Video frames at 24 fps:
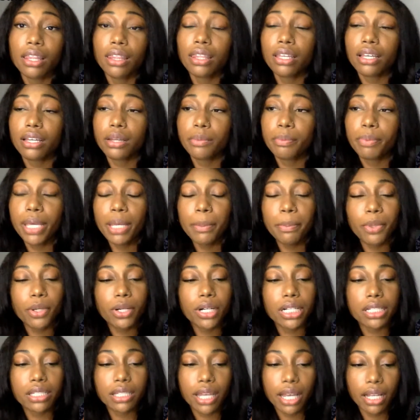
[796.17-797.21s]
the people
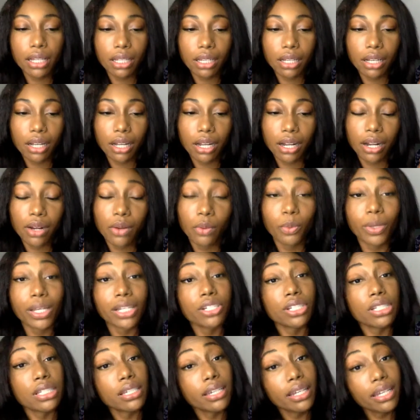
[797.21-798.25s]
are telling her,
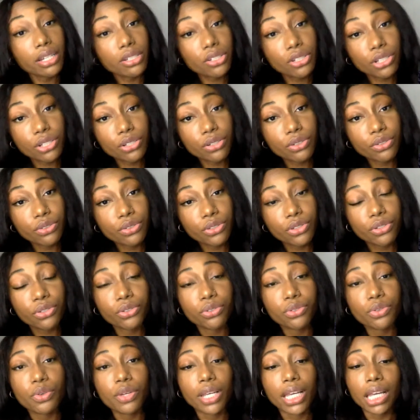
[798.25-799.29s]
we just need you
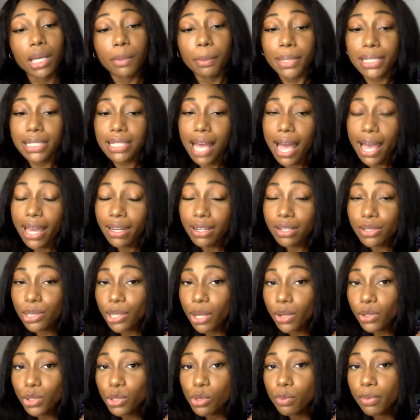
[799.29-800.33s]
to keep it tight on
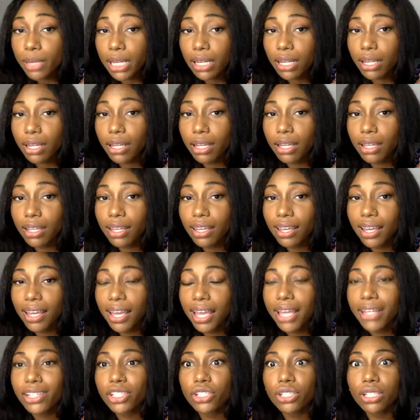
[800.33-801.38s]
social media.
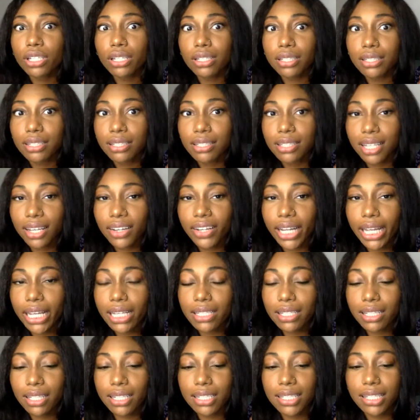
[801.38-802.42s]
And she
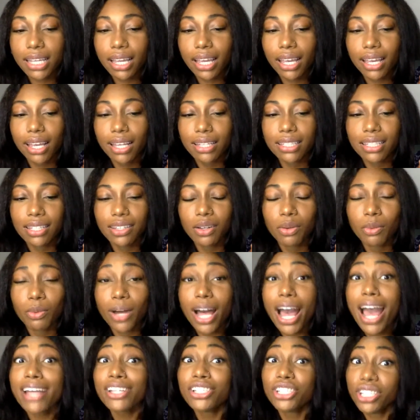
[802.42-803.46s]
seriously says,
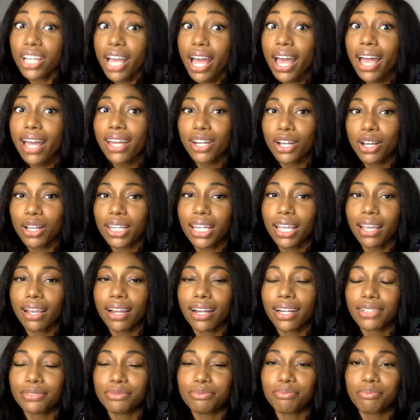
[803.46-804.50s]
why shine on
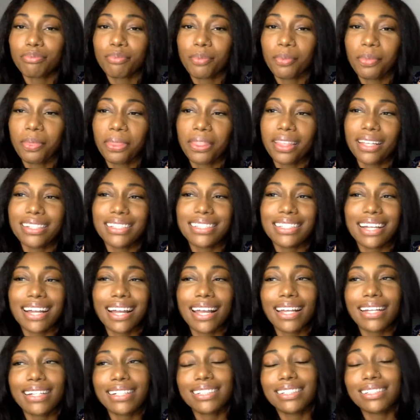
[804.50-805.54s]
there? And it's
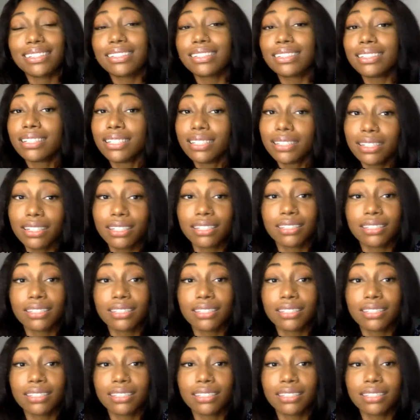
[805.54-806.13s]
like, girl,